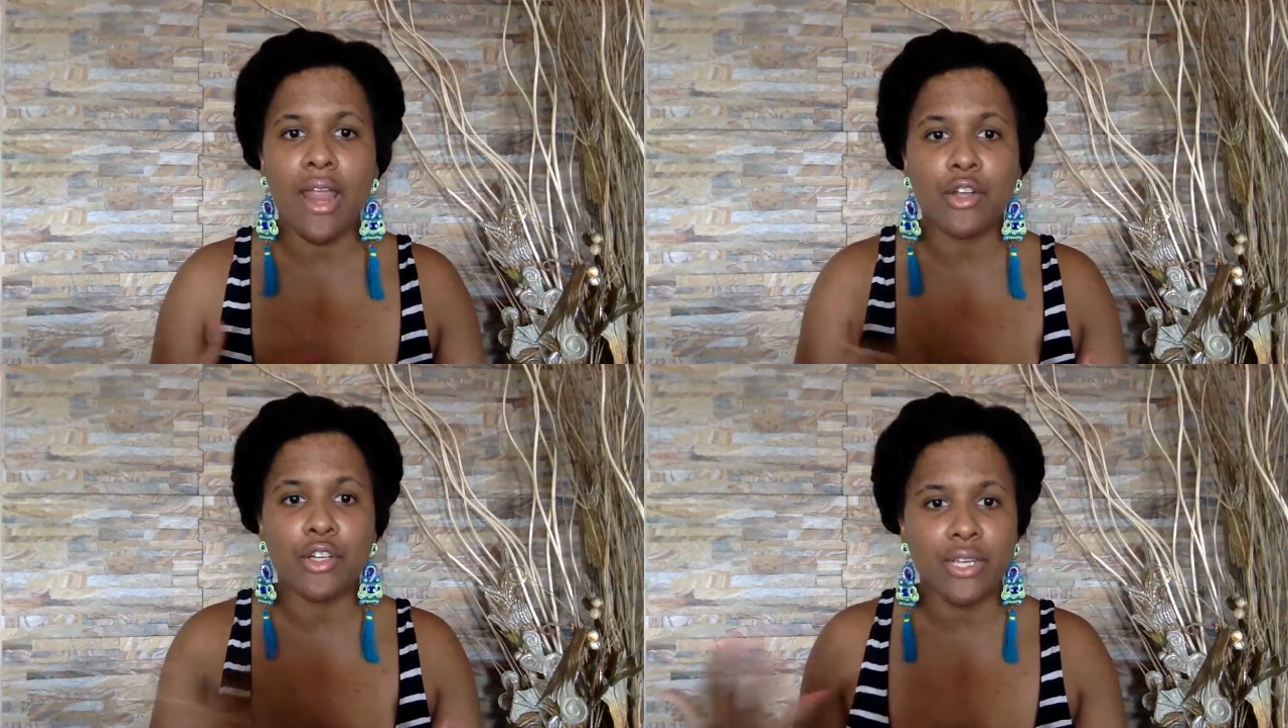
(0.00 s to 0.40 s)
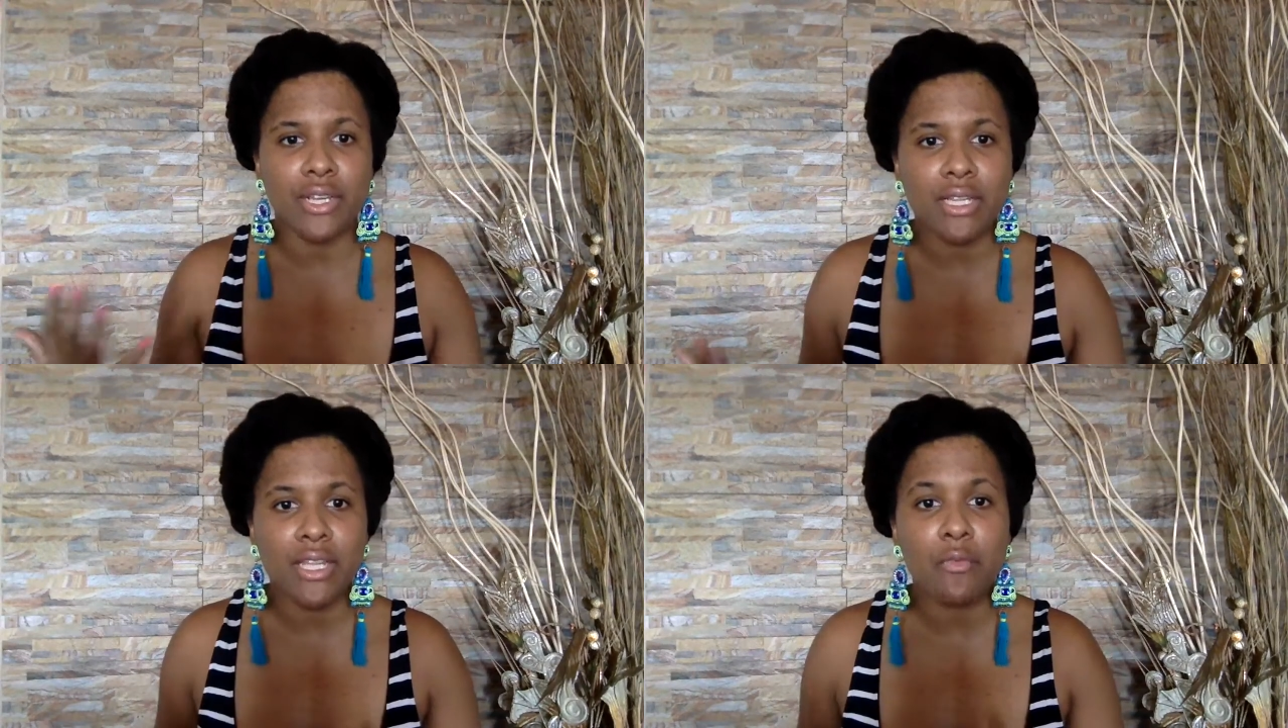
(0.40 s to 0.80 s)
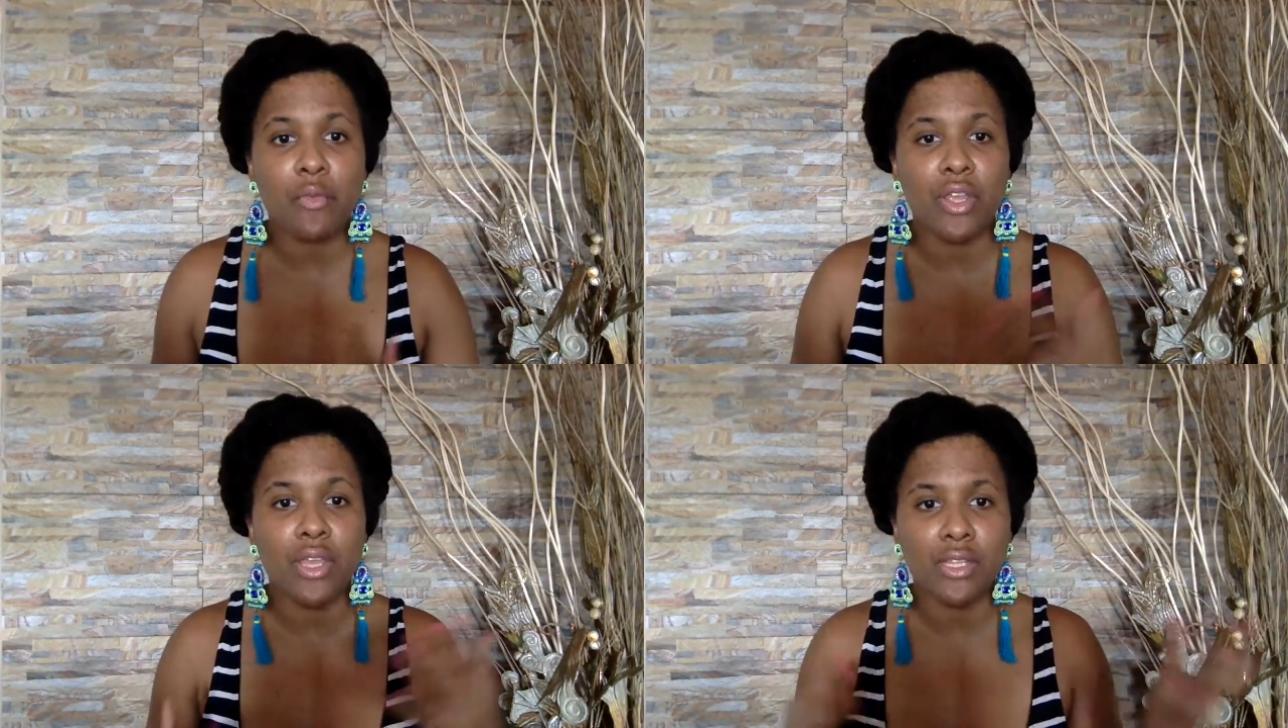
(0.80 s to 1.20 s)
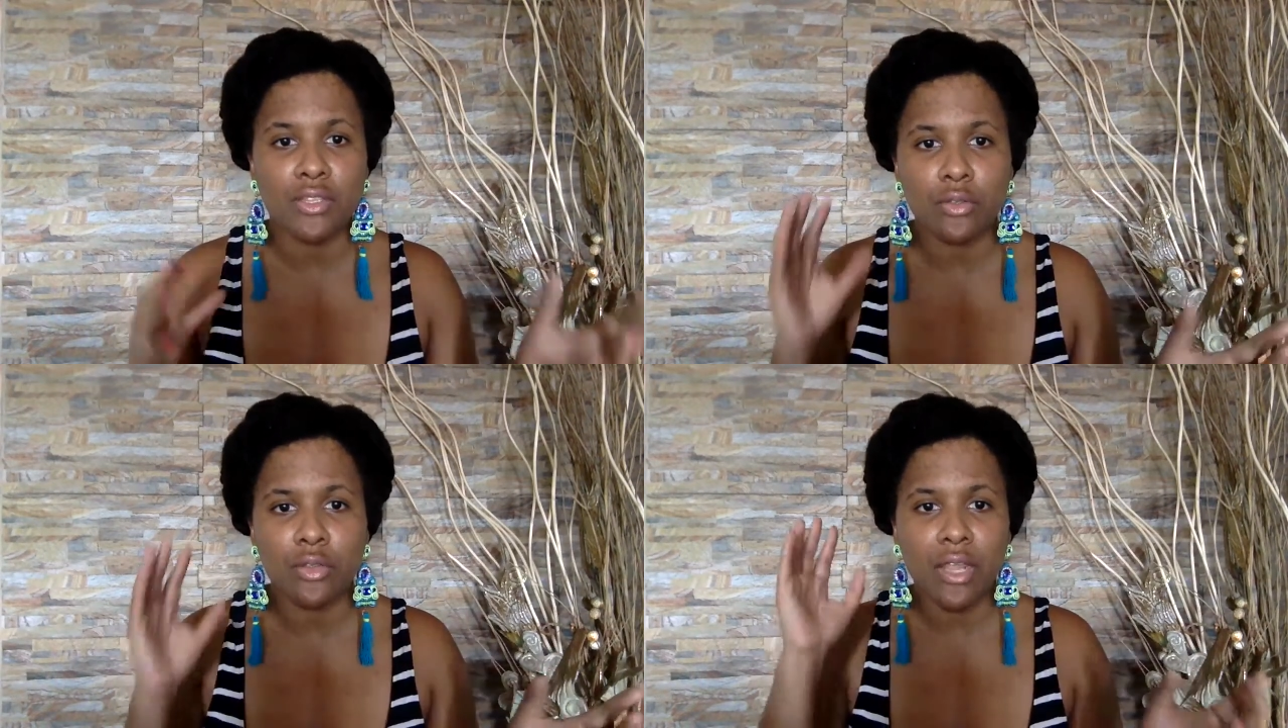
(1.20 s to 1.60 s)
energetically and what you can
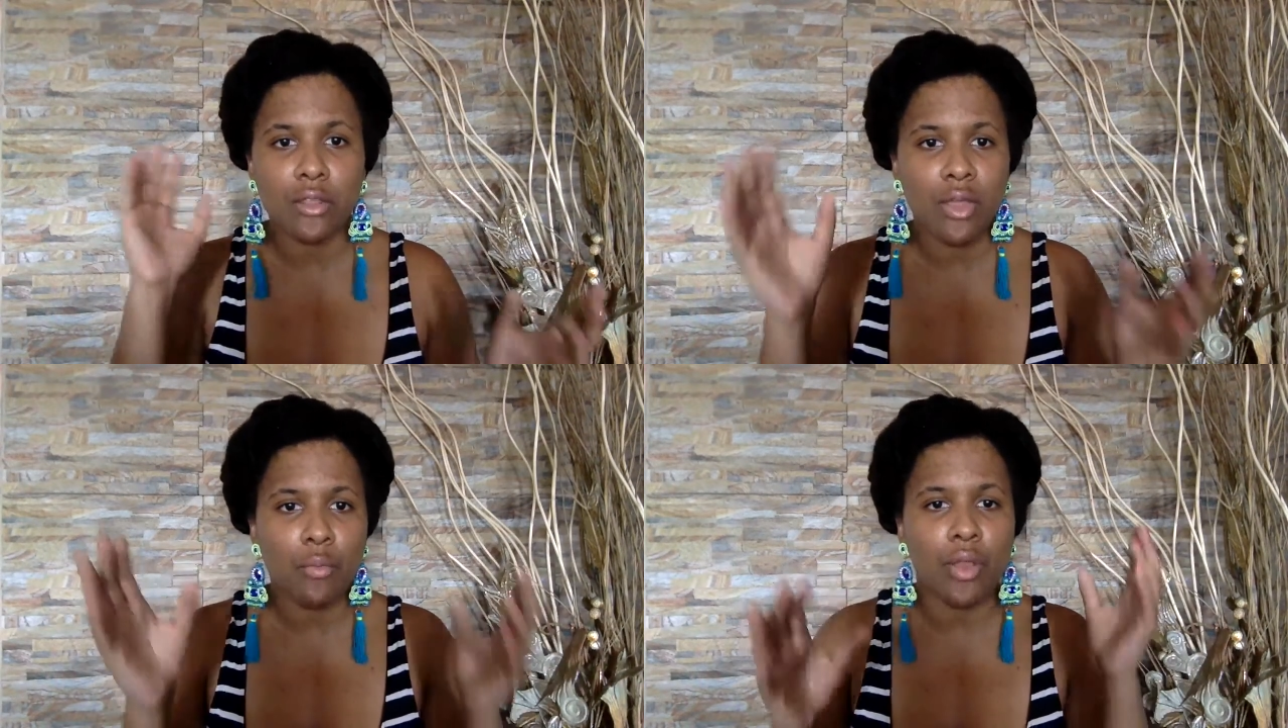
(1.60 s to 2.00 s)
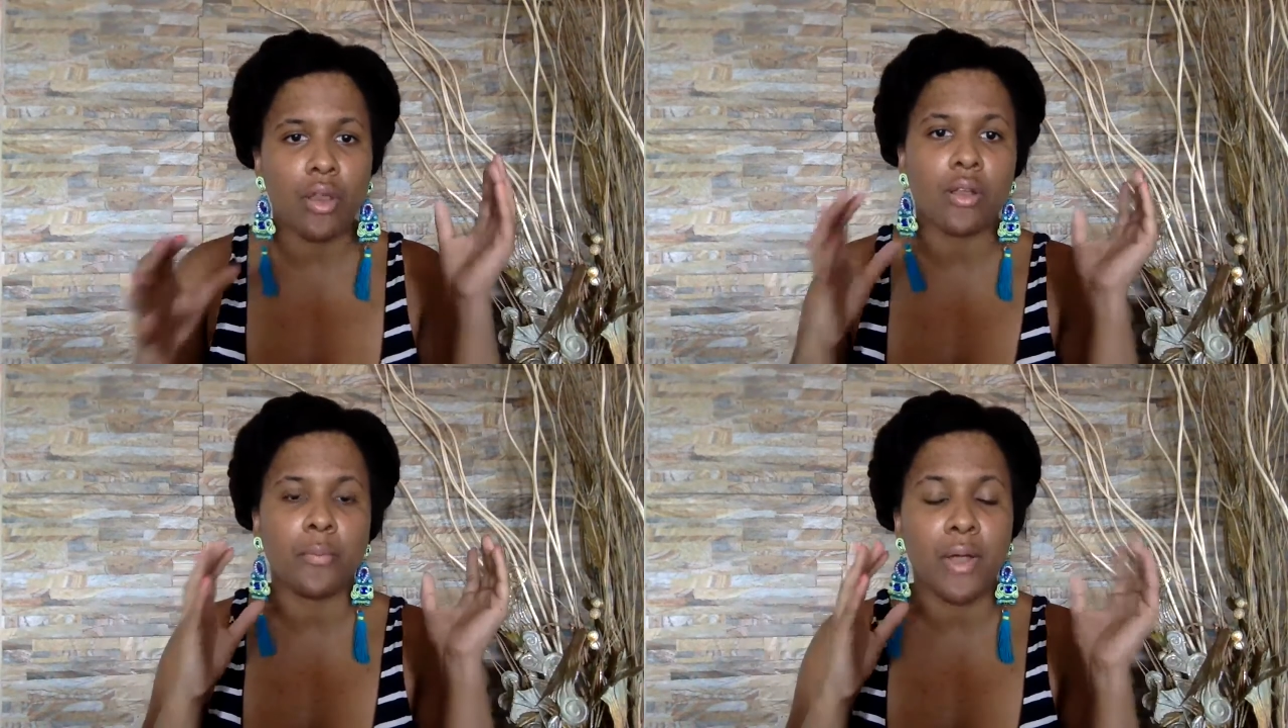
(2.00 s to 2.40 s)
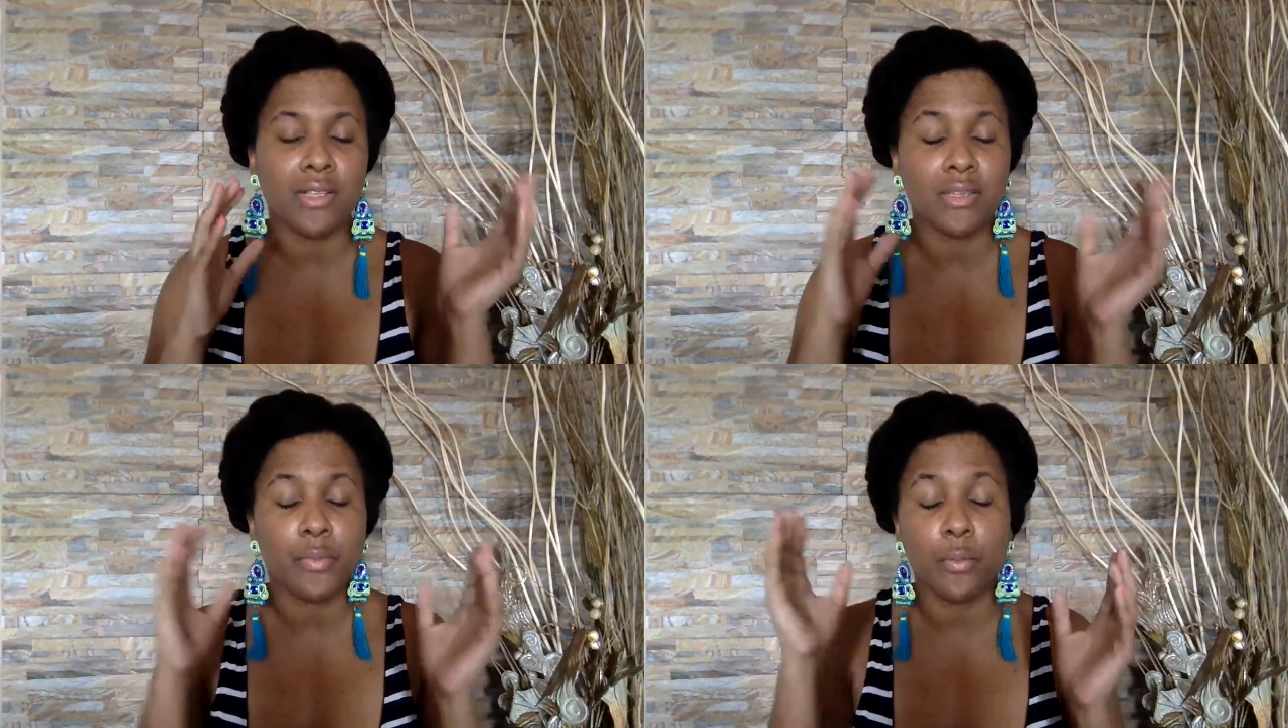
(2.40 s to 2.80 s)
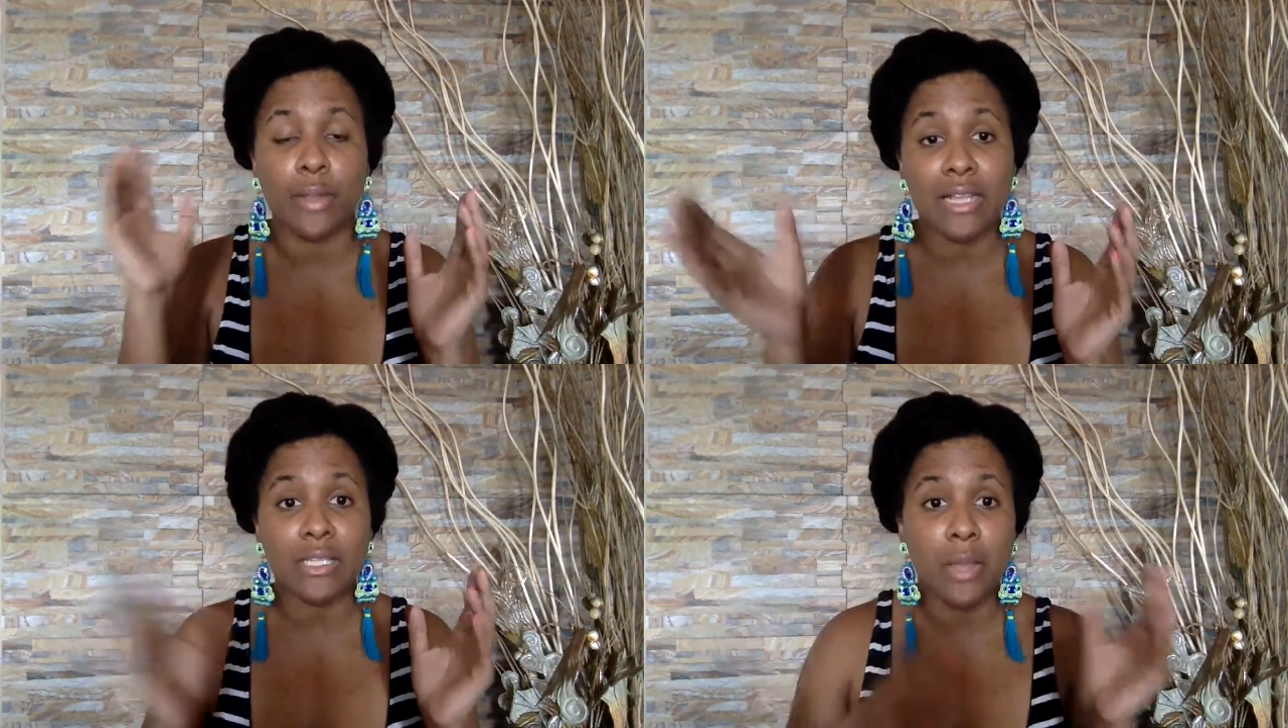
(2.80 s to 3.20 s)
do. Like, look at what are possible
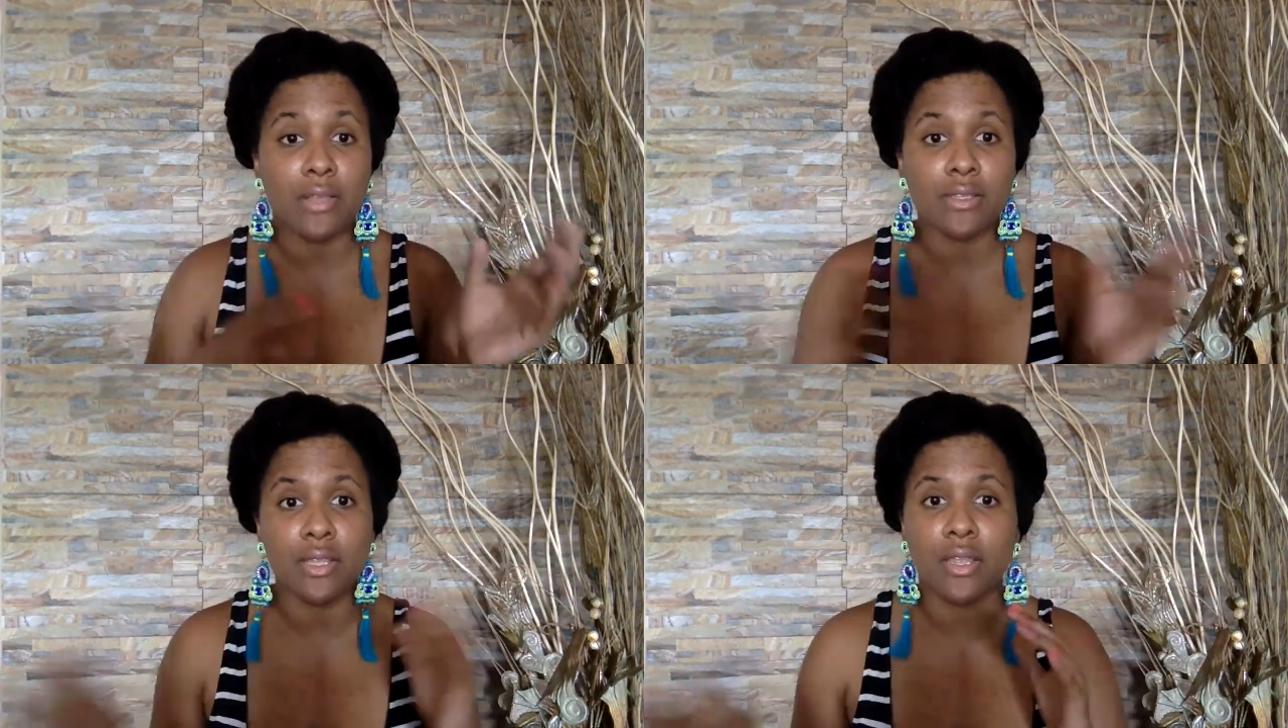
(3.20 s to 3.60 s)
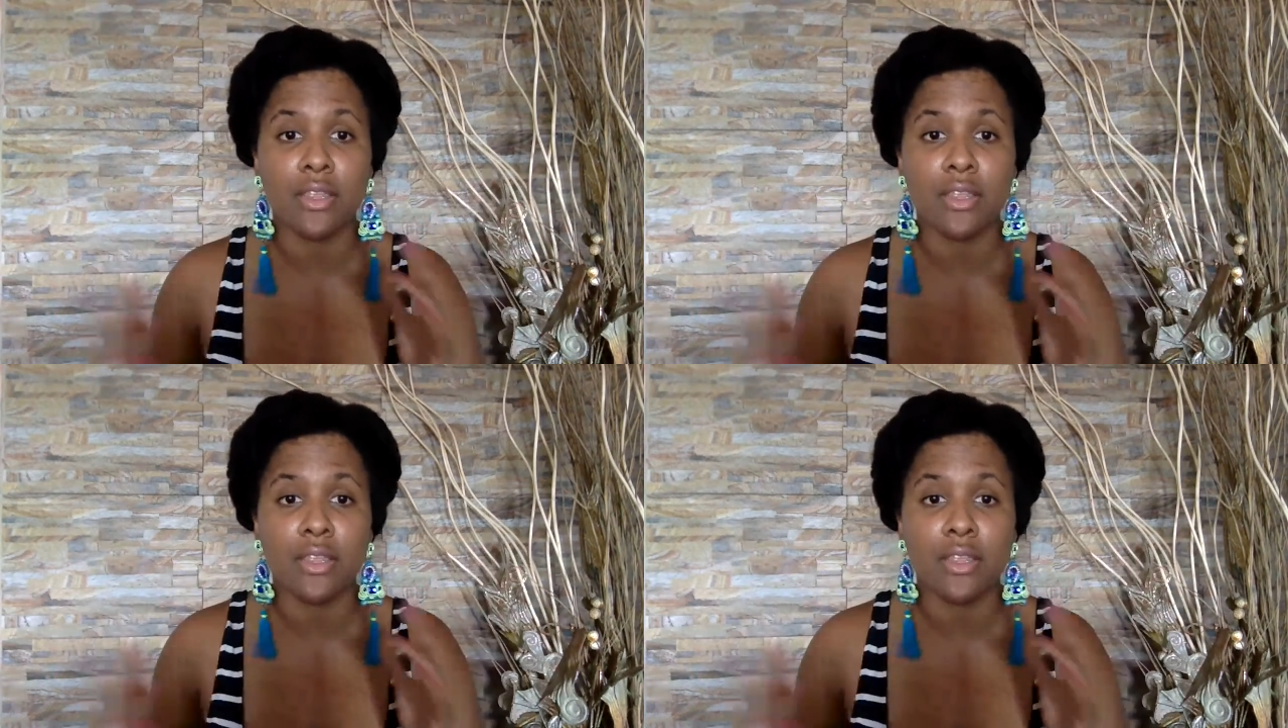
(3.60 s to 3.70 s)
blind spots that,